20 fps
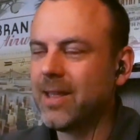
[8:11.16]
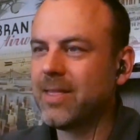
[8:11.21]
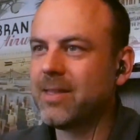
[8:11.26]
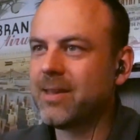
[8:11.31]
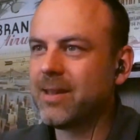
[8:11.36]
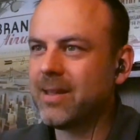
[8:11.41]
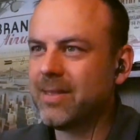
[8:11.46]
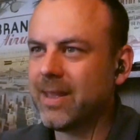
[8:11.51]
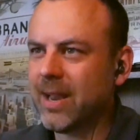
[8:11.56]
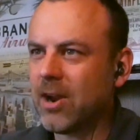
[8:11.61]

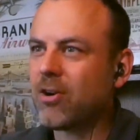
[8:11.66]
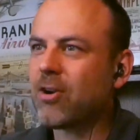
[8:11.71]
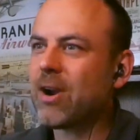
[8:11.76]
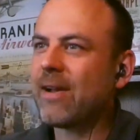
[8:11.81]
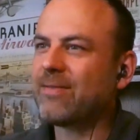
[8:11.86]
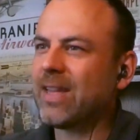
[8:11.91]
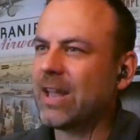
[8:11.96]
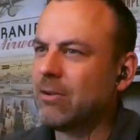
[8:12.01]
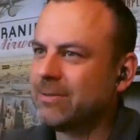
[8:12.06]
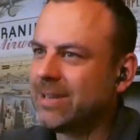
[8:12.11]
the
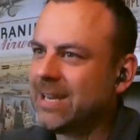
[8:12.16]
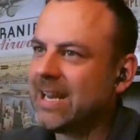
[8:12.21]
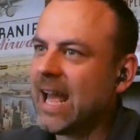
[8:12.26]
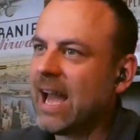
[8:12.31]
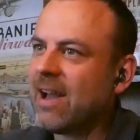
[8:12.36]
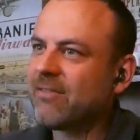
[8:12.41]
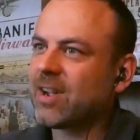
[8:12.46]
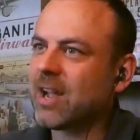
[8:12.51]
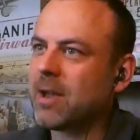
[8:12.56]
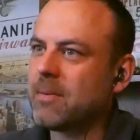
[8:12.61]
aircraft that you did
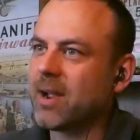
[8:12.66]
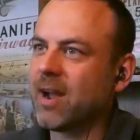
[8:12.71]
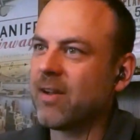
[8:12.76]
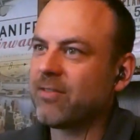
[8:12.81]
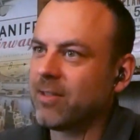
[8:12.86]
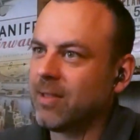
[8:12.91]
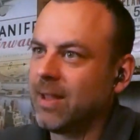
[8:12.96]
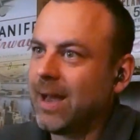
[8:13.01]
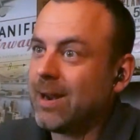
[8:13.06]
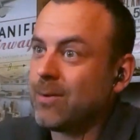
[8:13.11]
have coming
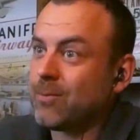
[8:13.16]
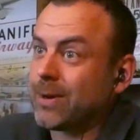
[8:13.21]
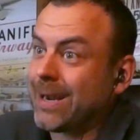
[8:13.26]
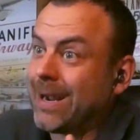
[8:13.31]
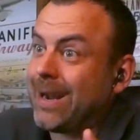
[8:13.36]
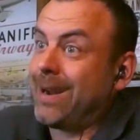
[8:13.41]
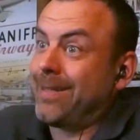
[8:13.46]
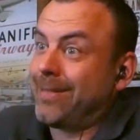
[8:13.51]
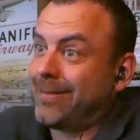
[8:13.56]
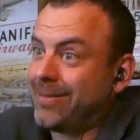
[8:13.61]
off the line were
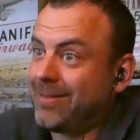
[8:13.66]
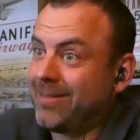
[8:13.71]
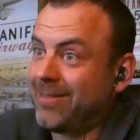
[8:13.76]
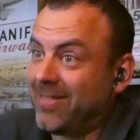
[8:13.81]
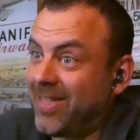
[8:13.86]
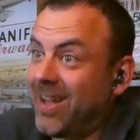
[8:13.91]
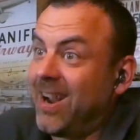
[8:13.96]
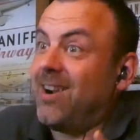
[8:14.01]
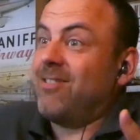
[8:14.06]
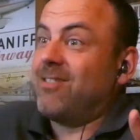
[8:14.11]
kind of
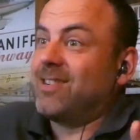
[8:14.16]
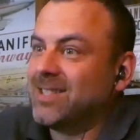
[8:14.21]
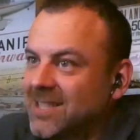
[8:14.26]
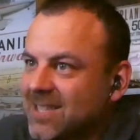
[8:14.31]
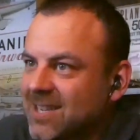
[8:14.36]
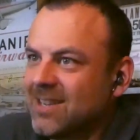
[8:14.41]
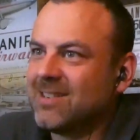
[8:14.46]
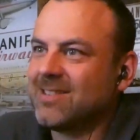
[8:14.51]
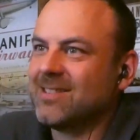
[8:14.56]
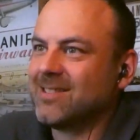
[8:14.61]
there
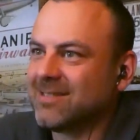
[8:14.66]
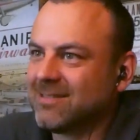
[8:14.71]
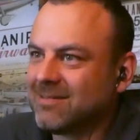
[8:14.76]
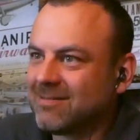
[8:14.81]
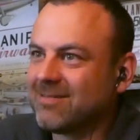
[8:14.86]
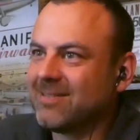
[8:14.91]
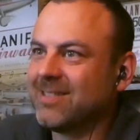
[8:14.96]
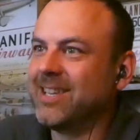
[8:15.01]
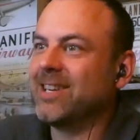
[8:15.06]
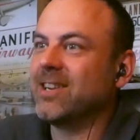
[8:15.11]

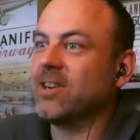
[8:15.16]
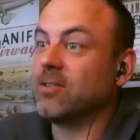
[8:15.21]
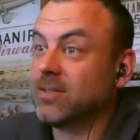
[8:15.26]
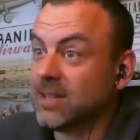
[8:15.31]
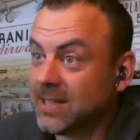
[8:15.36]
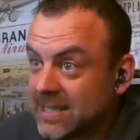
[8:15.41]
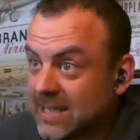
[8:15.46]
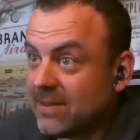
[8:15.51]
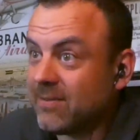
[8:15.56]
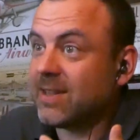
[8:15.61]
until
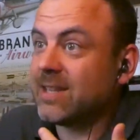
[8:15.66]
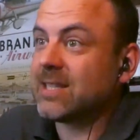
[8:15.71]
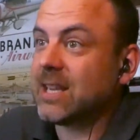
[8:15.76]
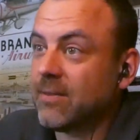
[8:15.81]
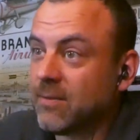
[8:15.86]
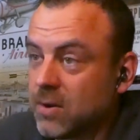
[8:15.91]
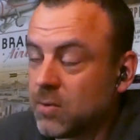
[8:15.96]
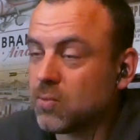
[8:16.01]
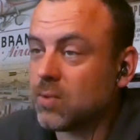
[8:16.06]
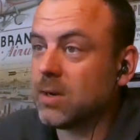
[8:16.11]
the
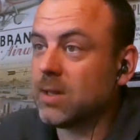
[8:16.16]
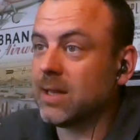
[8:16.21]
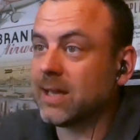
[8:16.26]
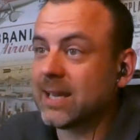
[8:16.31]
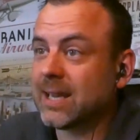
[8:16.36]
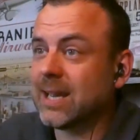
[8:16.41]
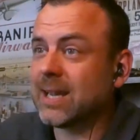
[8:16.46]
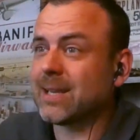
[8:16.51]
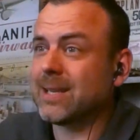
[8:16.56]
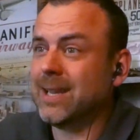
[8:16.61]
787 really
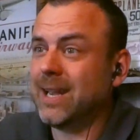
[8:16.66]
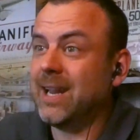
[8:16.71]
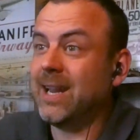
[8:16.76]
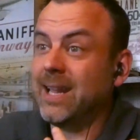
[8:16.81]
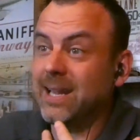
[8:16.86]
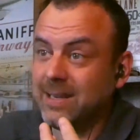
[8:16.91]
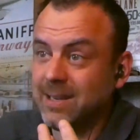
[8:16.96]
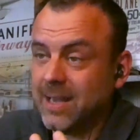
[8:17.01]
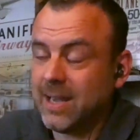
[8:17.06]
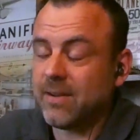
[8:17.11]
kicked in,
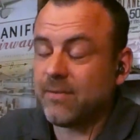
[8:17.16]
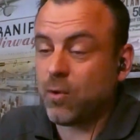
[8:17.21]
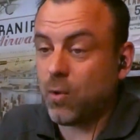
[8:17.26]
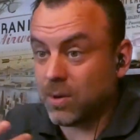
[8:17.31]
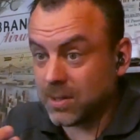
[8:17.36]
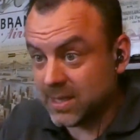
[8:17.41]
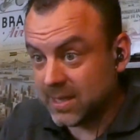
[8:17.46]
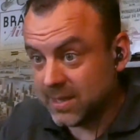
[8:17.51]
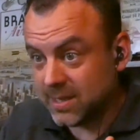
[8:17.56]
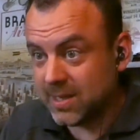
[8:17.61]
and of
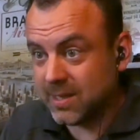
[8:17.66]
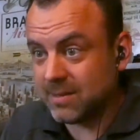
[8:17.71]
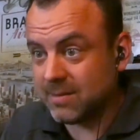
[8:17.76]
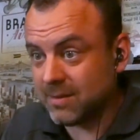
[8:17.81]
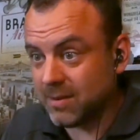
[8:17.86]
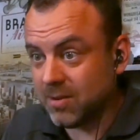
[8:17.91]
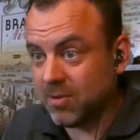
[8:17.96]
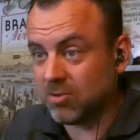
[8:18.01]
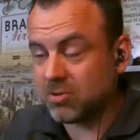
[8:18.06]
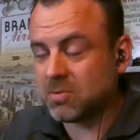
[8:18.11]
course it
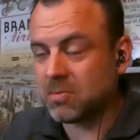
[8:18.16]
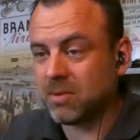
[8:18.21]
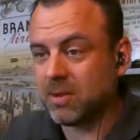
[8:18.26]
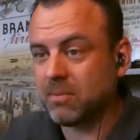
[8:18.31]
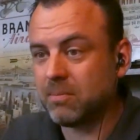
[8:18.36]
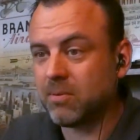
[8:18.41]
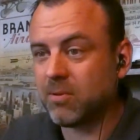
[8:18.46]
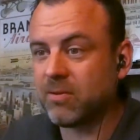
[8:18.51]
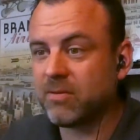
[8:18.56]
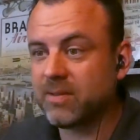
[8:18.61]
did
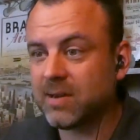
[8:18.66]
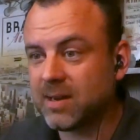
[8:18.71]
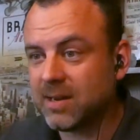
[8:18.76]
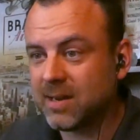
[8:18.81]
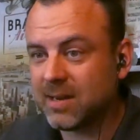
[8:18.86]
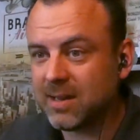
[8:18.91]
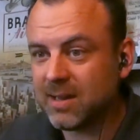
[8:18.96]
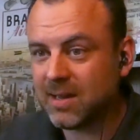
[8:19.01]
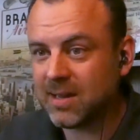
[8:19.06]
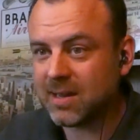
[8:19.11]
ultimately prove
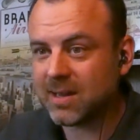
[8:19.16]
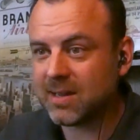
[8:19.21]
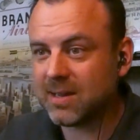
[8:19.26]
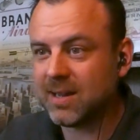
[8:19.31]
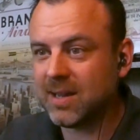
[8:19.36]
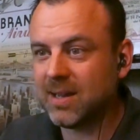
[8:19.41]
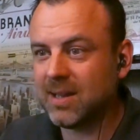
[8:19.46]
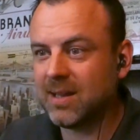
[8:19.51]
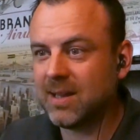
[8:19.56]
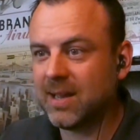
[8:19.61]

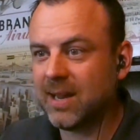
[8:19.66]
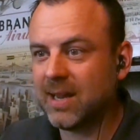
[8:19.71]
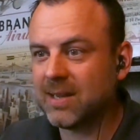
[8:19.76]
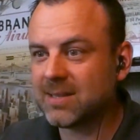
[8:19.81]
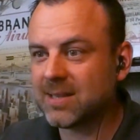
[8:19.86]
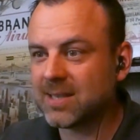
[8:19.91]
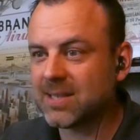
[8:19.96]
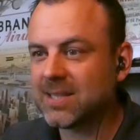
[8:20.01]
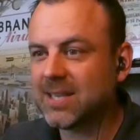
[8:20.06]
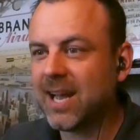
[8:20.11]
a
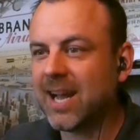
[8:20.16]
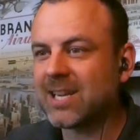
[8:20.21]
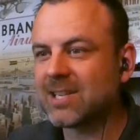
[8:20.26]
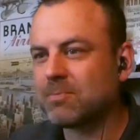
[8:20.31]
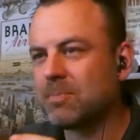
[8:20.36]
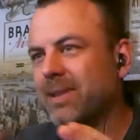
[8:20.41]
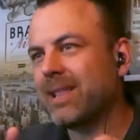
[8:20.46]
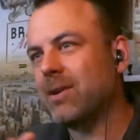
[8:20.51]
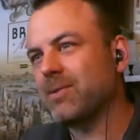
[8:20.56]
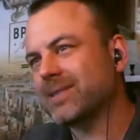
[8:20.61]

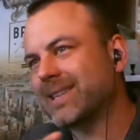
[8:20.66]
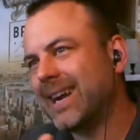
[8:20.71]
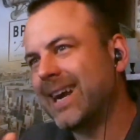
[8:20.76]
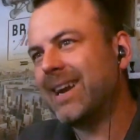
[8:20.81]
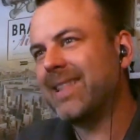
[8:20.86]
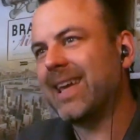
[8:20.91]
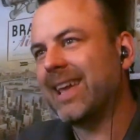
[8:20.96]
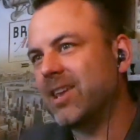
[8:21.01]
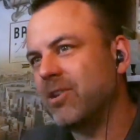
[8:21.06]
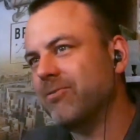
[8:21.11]
success, but that was
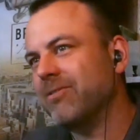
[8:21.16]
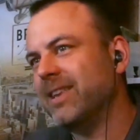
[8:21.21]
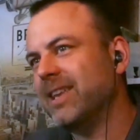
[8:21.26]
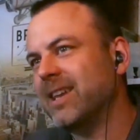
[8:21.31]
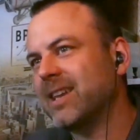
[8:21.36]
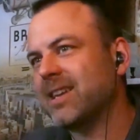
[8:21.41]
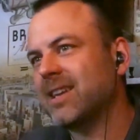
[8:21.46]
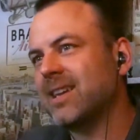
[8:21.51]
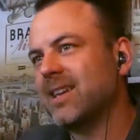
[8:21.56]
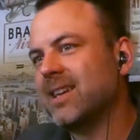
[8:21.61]
kind of that
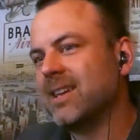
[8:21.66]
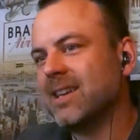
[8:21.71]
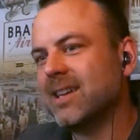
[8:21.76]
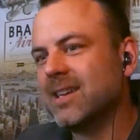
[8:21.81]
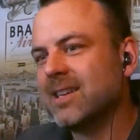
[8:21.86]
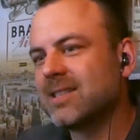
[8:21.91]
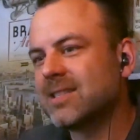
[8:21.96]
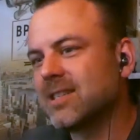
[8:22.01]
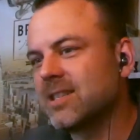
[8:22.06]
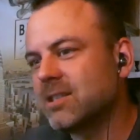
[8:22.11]
unique
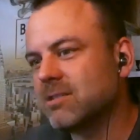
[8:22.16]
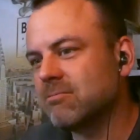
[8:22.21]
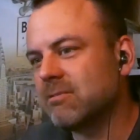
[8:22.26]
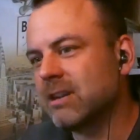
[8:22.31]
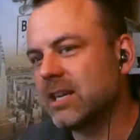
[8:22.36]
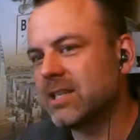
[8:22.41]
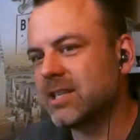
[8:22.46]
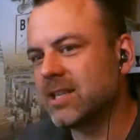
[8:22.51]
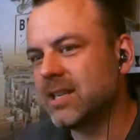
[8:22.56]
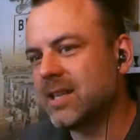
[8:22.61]

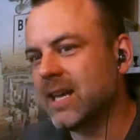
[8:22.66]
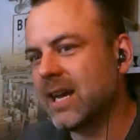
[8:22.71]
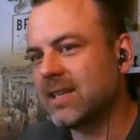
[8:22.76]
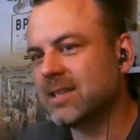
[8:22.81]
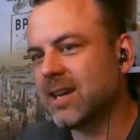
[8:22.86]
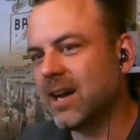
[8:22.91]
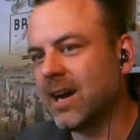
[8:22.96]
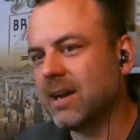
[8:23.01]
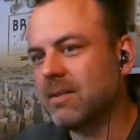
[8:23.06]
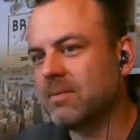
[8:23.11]
situation in
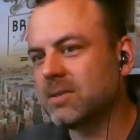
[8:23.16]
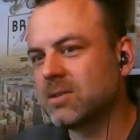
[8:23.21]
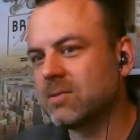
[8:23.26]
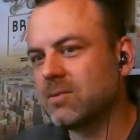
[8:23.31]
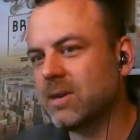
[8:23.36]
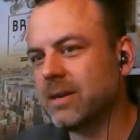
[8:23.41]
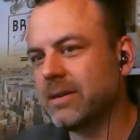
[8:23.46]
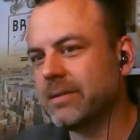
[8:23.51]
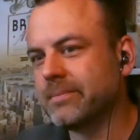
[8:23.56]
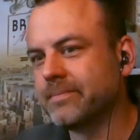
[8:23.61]
that time as
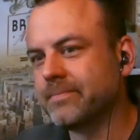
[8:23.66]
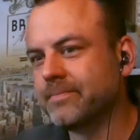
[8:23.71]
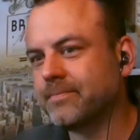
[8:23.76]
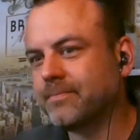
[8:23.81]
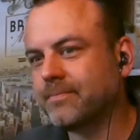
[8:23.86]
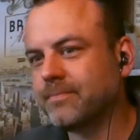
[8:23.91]
well.